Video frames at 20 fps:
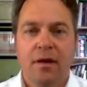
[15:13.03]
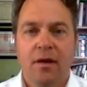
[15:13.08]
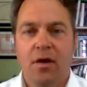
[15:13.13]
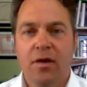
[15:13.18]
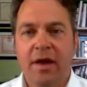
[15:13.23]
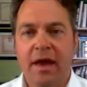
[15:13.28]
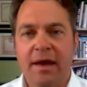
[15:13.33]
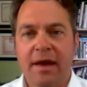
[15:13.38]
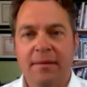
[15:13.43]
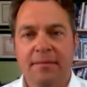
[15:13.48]

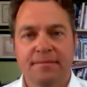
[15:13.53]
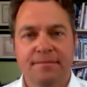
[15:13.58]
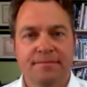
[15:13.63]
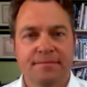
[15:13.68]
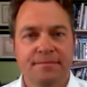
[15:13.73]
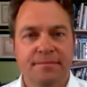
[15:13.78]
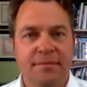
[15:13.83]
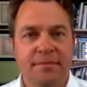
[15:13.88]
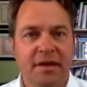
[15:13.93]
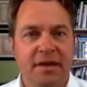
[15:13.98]
Okay,
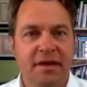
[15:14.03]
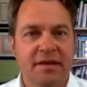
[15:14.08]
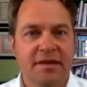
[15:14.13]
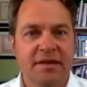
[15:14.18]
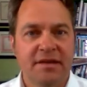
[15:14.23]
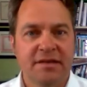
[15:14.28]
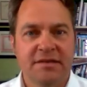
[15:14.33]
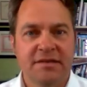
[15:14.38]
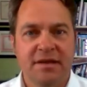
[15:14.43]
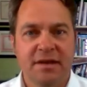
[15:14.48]
you
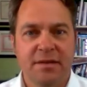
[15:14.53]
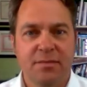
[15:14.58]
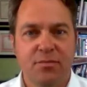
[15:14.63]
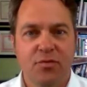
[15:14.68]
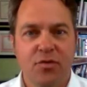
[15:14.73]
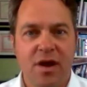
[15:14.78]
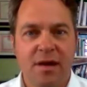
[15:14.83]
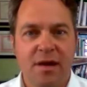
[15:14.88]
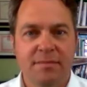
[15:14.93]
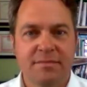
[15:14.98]
get this
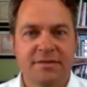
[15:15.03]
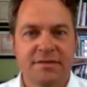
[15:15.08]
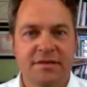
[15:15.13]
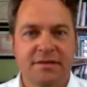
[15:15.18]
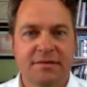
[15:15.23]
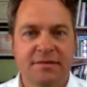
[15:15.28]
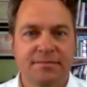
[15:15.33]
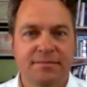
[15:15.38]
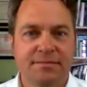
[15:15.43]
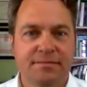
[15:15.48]
prompt,